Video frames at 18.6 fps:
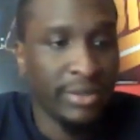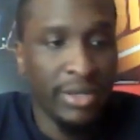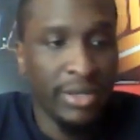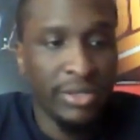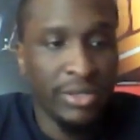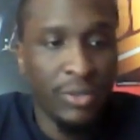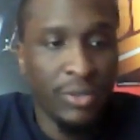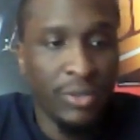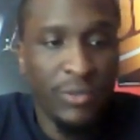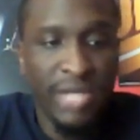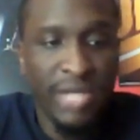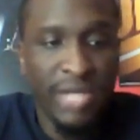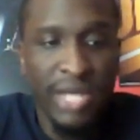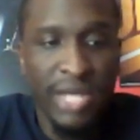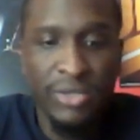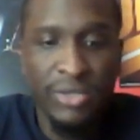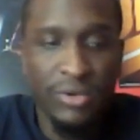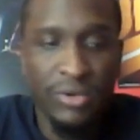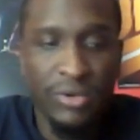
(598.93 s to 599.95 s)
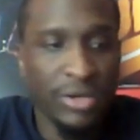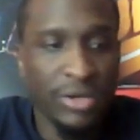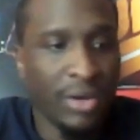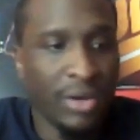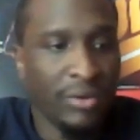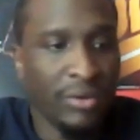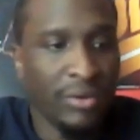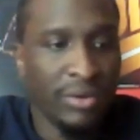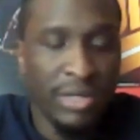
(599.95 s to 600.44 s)
to what they
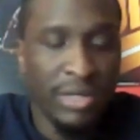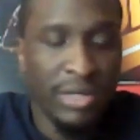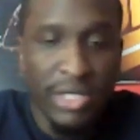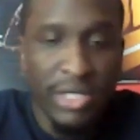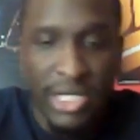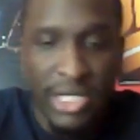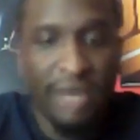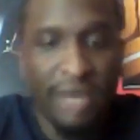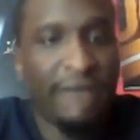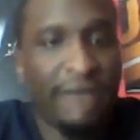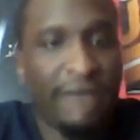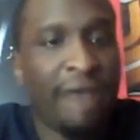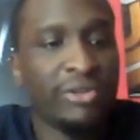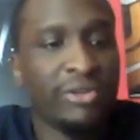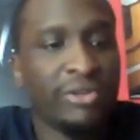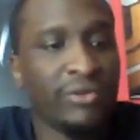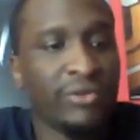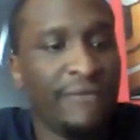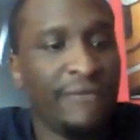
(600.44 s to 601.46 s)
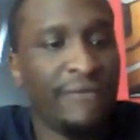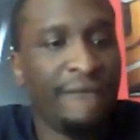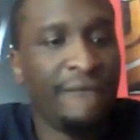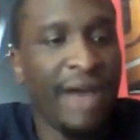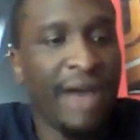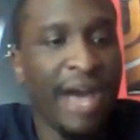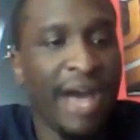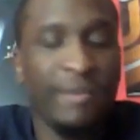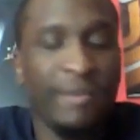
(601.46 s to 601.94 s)
do, Shannon Fry was 3 for
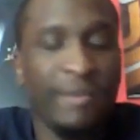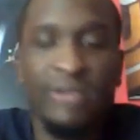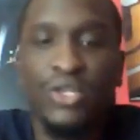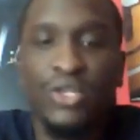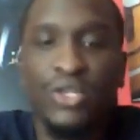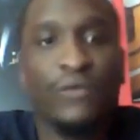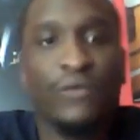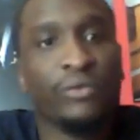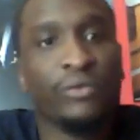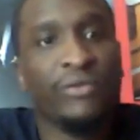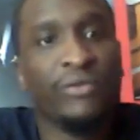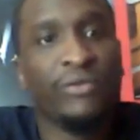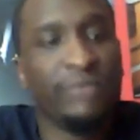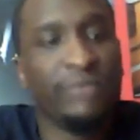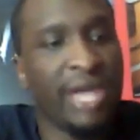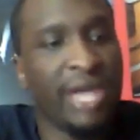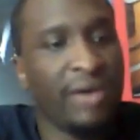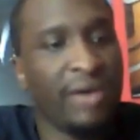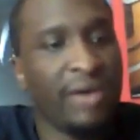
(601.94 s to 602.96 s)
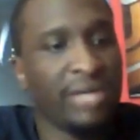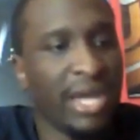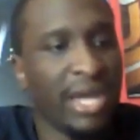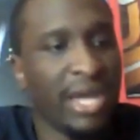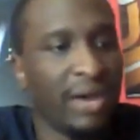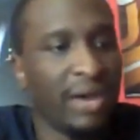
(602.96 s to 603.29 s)
5, but he was 2 for 3 from downtown.